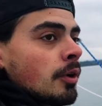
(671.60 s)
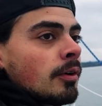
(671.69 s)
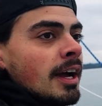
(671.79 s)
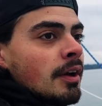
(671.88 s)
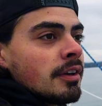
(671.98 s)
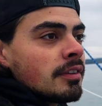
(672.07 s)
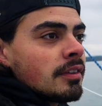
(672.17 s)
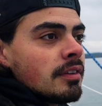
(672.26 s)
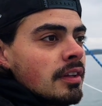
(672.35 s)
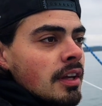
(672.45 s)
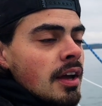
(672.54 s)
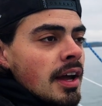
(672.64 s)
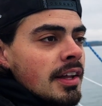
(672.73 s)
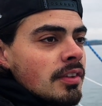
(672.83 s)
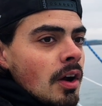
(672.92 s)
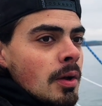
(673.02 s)
around and
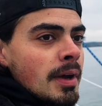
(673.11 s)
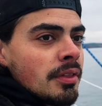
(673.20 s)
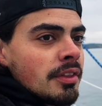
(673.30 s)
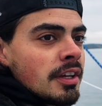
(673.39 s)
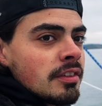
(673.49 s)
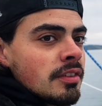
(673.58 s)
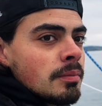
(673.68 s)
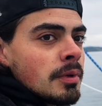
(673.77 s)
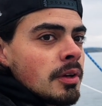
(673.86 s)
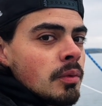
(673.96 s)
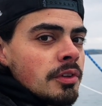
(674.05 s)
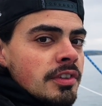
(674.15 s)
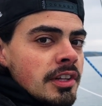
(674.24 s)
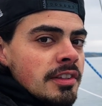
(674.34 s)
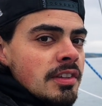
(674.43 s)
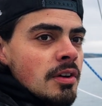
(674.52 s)
talk about things, but we'll see.
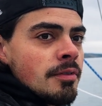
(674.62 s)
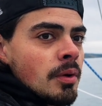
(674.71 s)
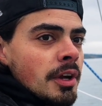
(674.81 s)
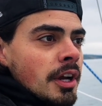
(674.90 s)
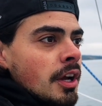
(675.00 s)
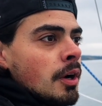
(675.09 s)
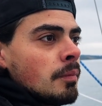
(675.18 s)
Let's see how far we can go.